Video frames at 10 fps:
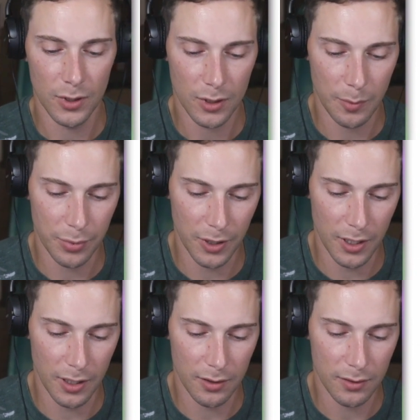Complete
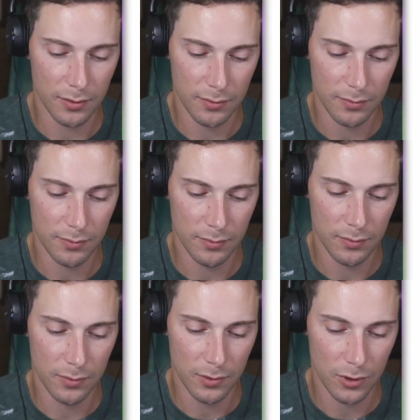it.
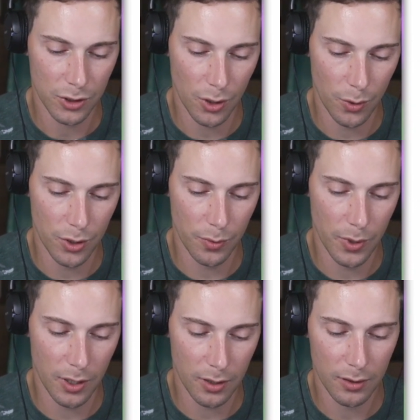Showed your
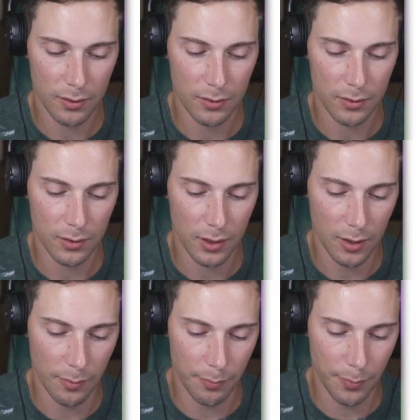work.
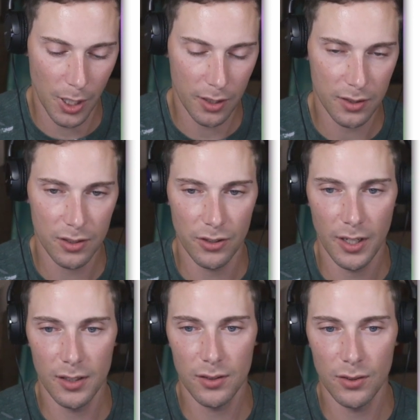You boxed your
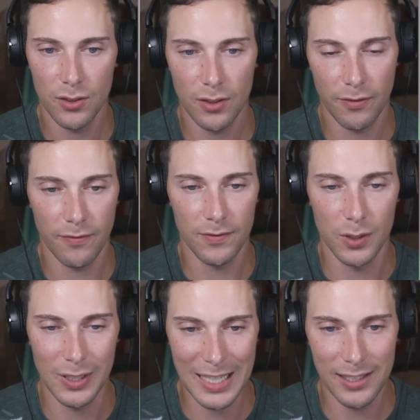answers to
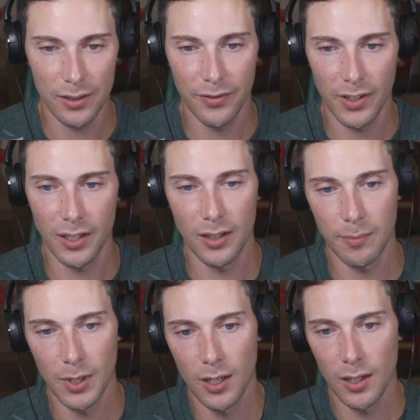be easy to find them.
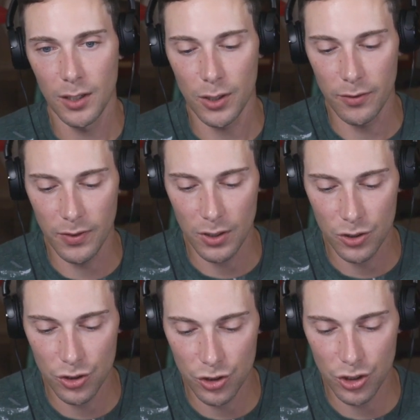You've
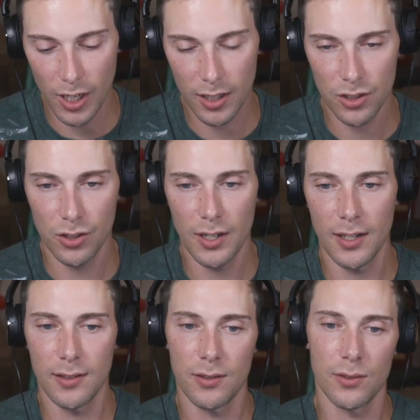checked your
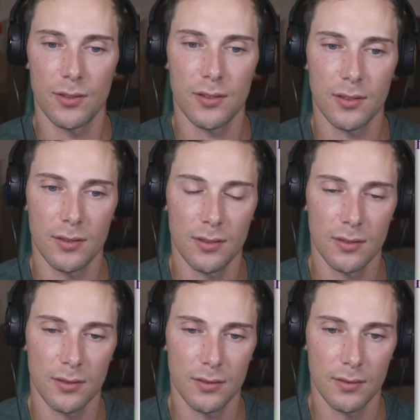answers.
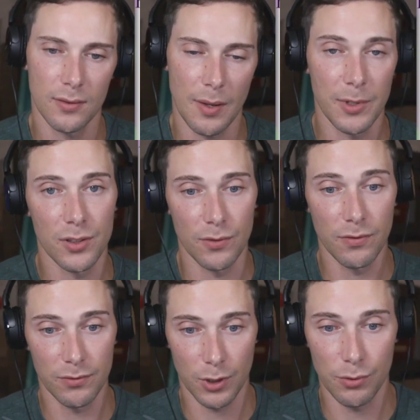That means
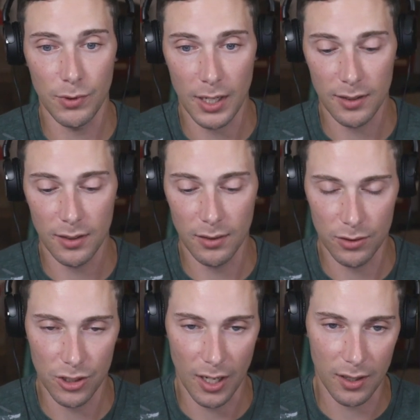you've corrected,
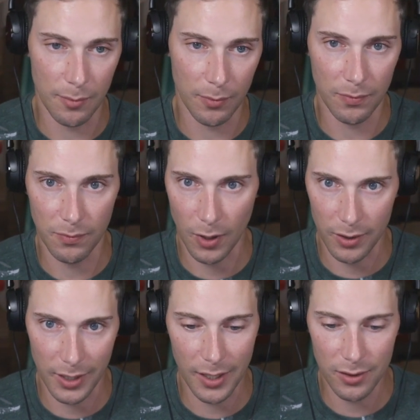checked them on
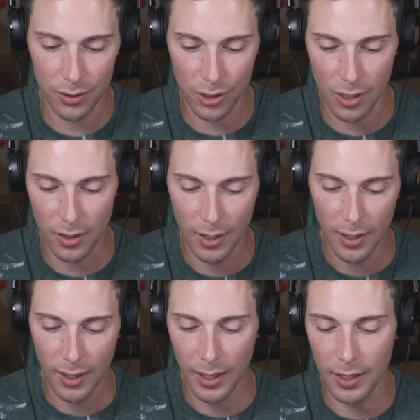the answer sheet.
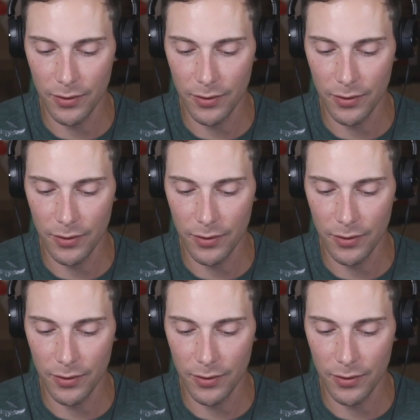And if